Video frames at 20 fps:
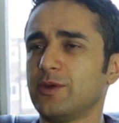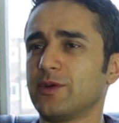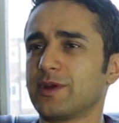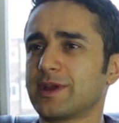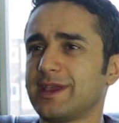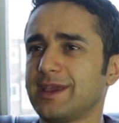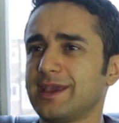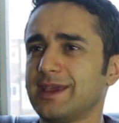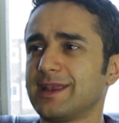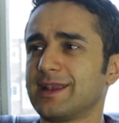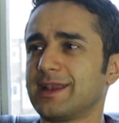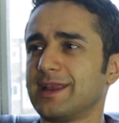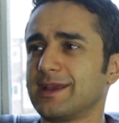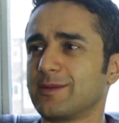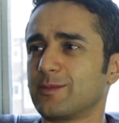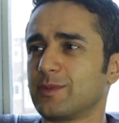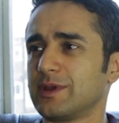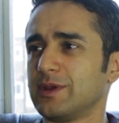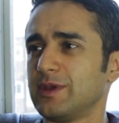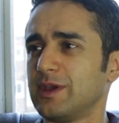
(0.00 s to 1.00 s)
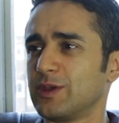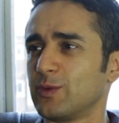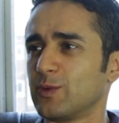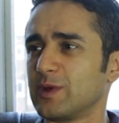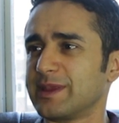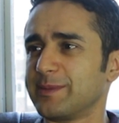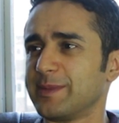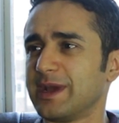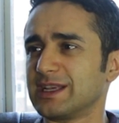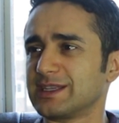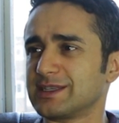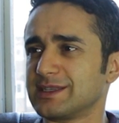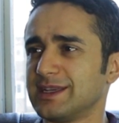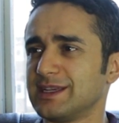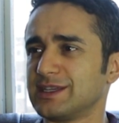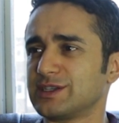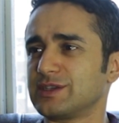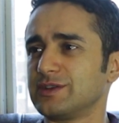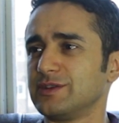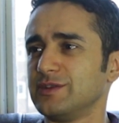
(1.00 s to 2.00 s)
you're a kid, like, you heard the word
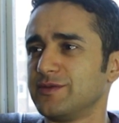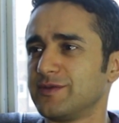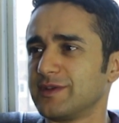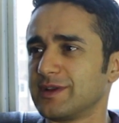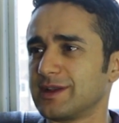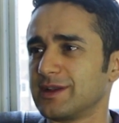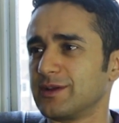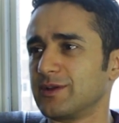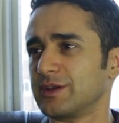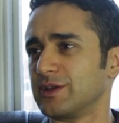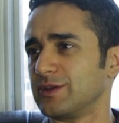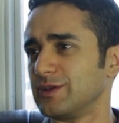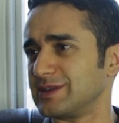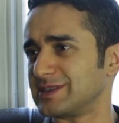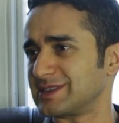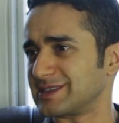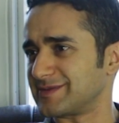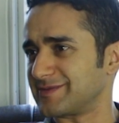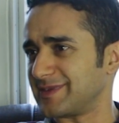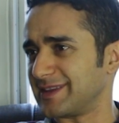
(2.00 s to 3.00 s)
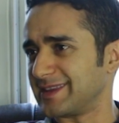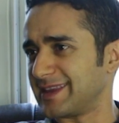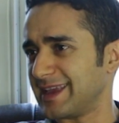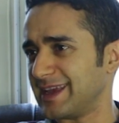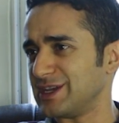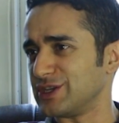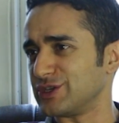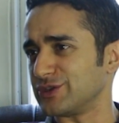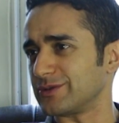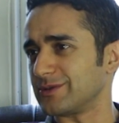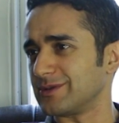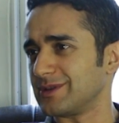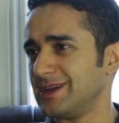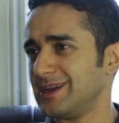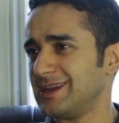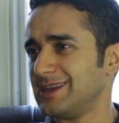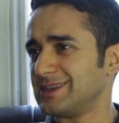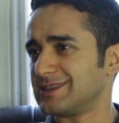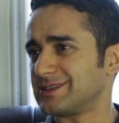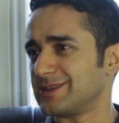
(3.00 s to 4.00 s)
imagination, you think, like, it's just fantasial.
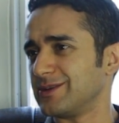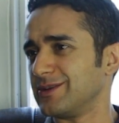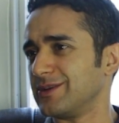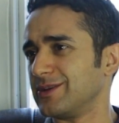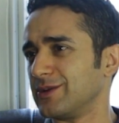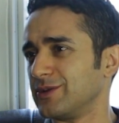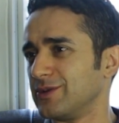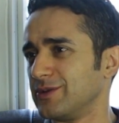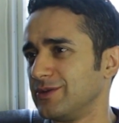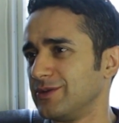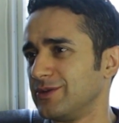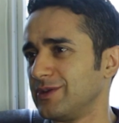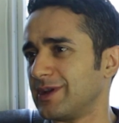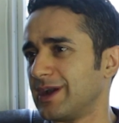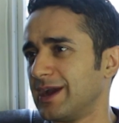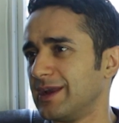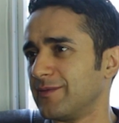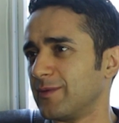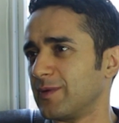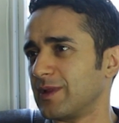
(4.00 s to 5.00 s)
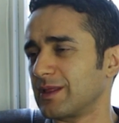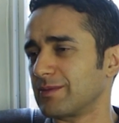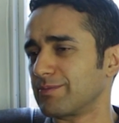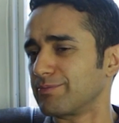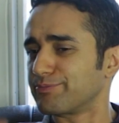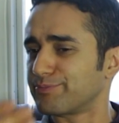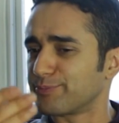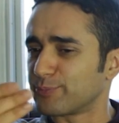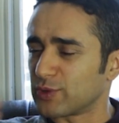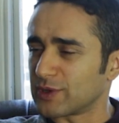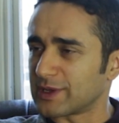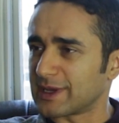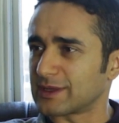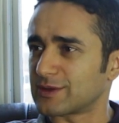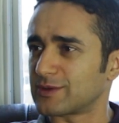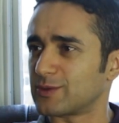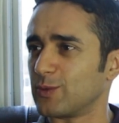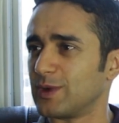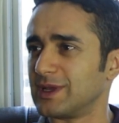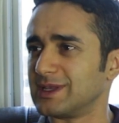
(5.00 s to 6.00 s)
So, you kind of all put that
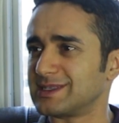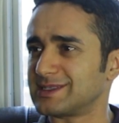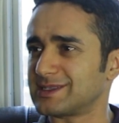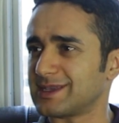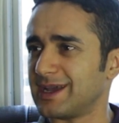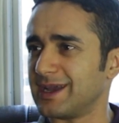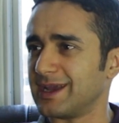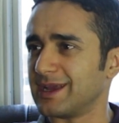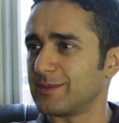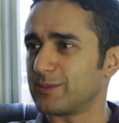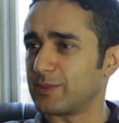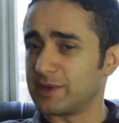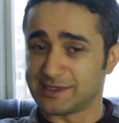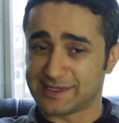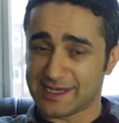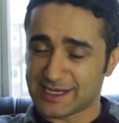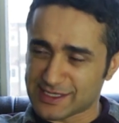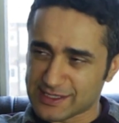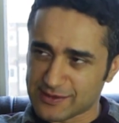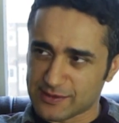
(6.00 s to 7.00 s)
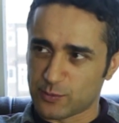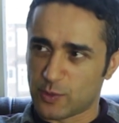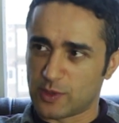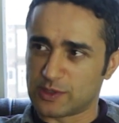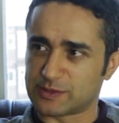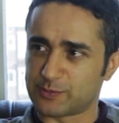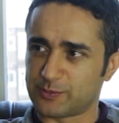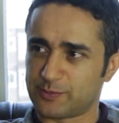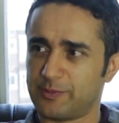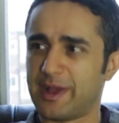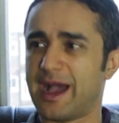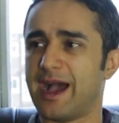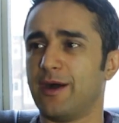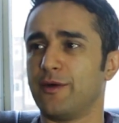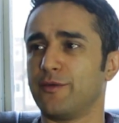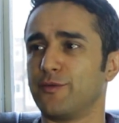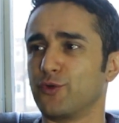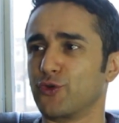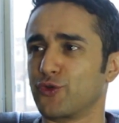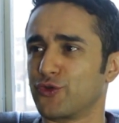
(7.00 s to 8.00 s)
to one side, but it's actually the most
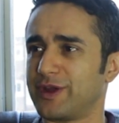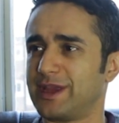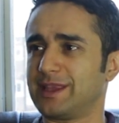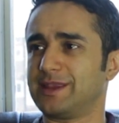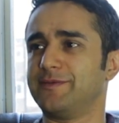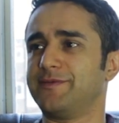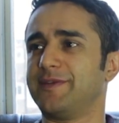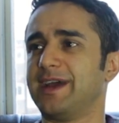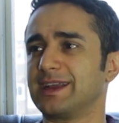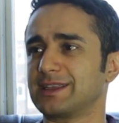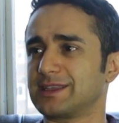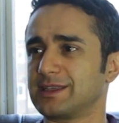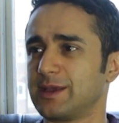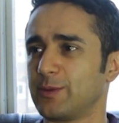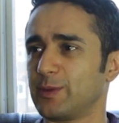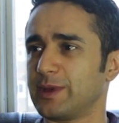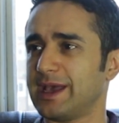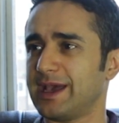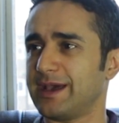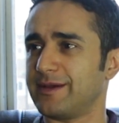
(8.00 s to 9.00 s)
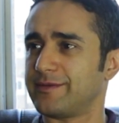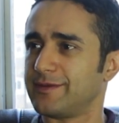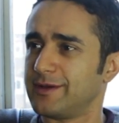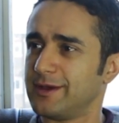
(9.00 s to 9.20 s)
powerful creative factor that we have.